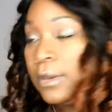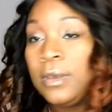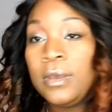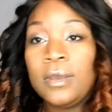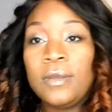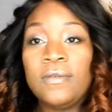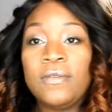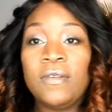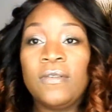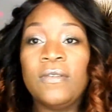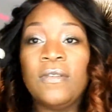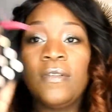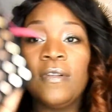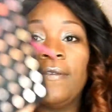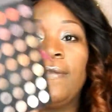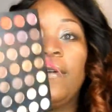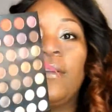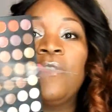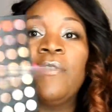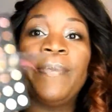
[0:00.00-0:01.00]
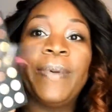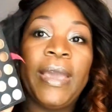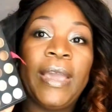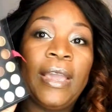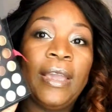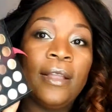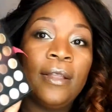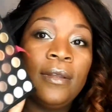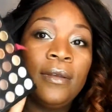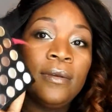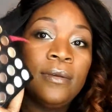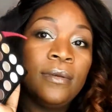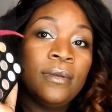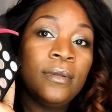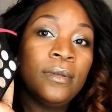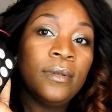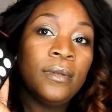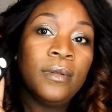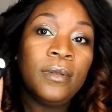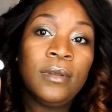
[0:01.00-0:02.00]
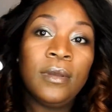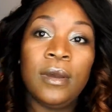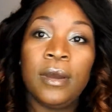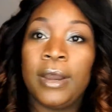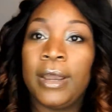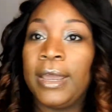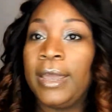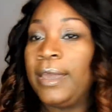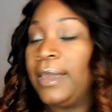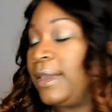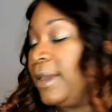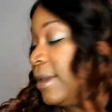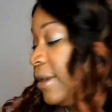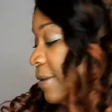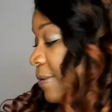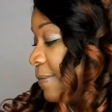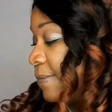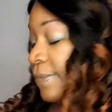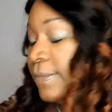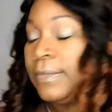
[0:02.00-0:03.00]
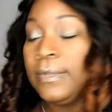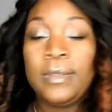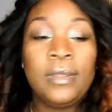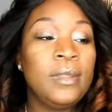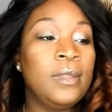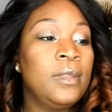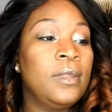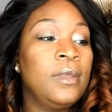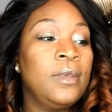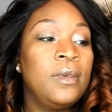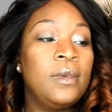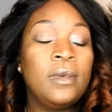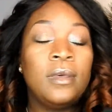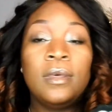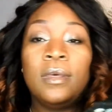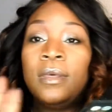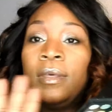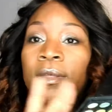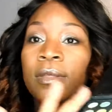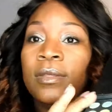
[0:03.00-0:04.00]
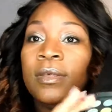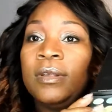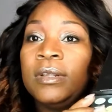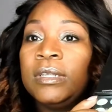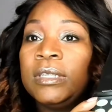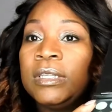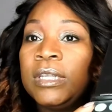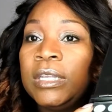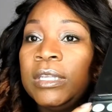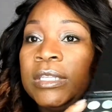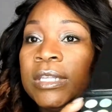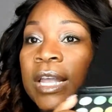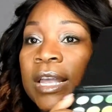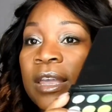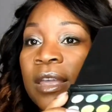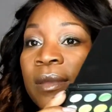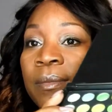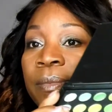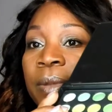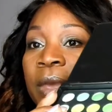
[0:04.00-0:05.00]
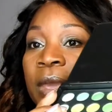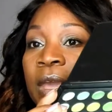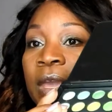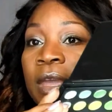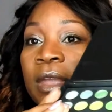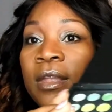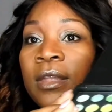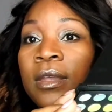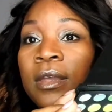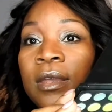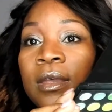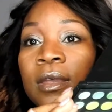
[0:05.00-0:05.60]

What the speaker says: This is the first pan. All right, this is the second pan,